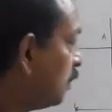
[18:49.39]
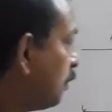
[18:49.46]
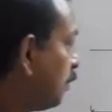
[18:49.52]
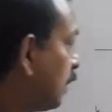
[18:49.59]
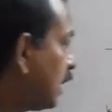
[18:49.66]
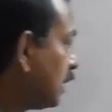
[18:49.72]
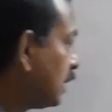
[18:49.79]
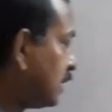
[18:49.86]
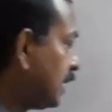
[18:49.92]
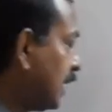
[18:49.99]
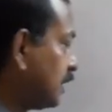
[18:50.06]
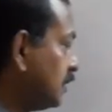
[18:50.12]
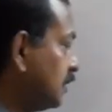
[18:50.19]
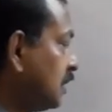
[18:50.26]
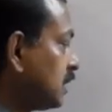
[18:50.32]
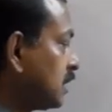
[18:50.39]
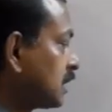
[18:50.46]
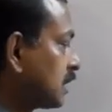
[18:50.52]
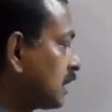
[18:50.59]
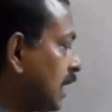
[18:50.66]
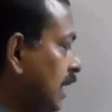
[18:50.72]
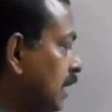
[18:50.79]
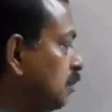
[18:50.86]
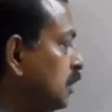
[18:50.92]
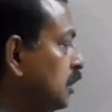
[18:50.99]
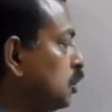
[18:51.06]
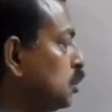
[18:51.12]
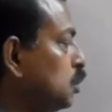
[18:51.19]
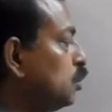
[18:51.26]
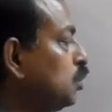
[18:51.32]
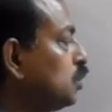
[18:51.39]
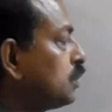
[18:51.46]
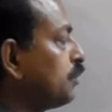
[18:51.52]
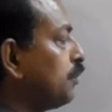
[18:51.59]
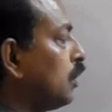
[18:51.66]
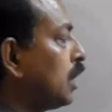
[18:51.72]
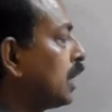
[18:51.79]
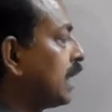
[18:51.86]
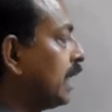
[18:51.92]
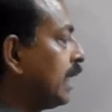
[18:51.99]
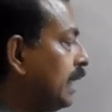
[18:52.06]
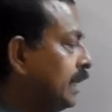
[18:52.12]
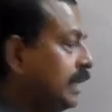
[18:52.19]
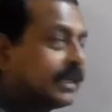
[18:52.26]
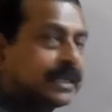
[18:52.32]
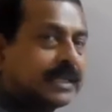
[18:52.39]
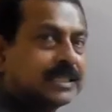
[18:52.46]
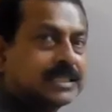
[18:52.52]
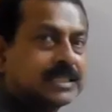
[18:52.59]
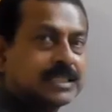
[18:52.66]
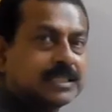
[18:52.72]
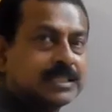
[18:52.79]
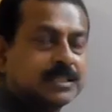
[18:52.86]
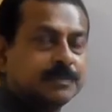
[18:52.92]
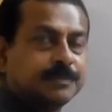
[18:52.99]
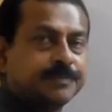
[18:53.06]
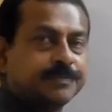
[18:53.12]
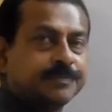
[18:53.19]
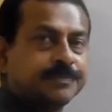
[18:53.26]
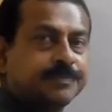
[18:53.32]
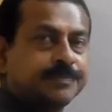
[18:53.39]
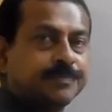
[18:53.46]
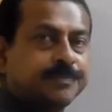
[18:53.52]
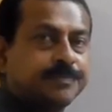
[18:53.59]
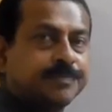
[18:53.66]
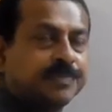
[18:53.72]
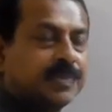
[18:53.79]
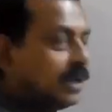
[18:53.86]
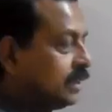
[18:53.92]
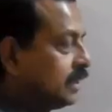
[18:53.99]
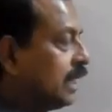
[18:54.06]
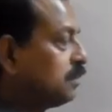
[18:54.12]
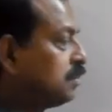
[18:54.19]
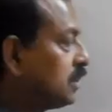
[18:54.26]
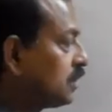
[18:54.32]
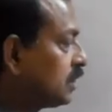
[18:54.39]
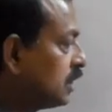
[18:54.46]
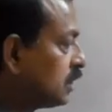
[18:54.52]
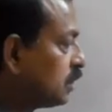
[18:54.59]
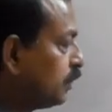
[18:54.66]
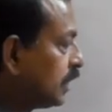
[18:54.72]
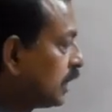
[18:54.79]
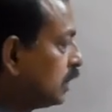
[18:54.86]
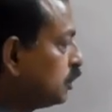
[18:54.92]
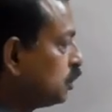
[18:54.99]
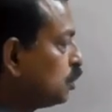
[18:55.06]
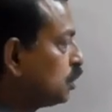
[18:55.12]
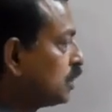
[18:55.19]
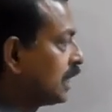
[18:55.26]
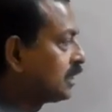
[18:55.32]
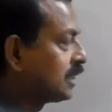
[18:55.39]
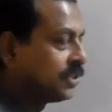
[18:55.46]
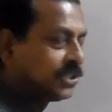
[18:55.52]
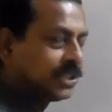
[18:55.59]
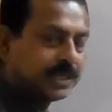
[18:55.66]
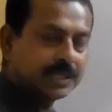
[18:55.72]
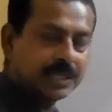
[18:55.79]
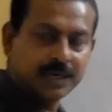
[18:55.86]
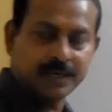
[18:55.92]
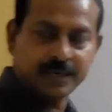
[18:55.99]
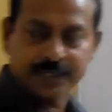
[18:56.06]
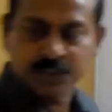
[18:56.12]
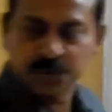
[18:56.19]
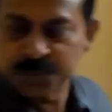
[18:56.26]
Remember that this can be used for any cases. That means this we can use as a general